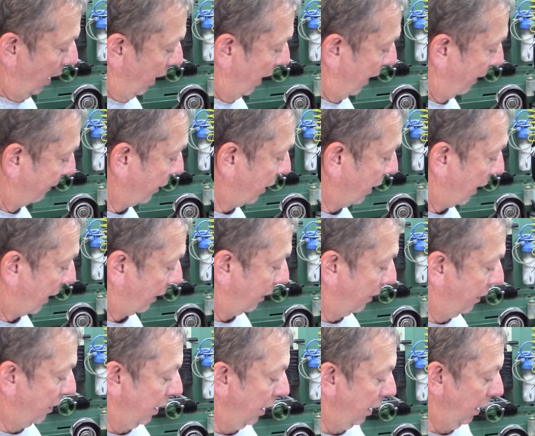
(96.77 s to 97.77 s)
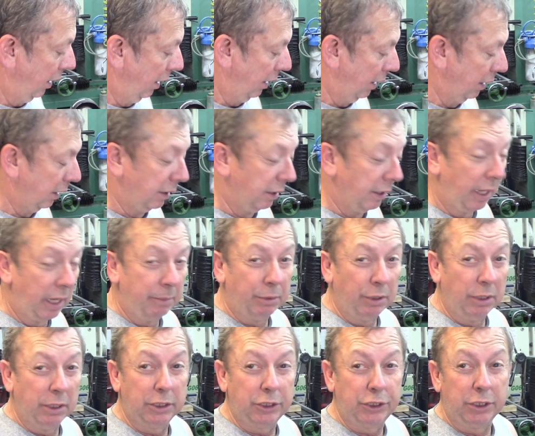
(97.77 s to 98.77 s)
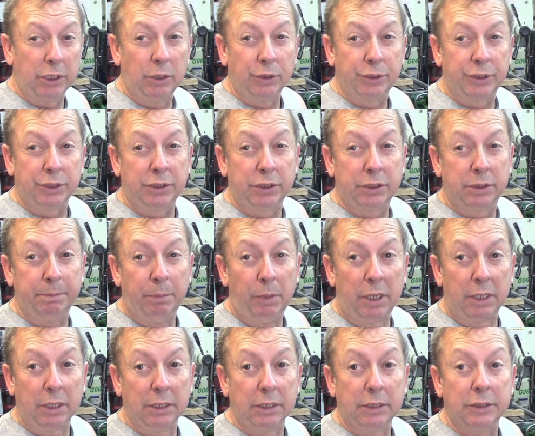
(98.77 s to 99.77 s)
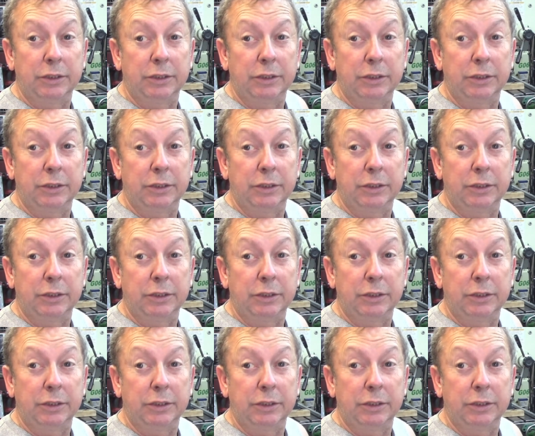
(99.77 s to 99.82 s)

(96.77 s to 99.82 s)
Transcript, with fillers: I've got the label that shows the model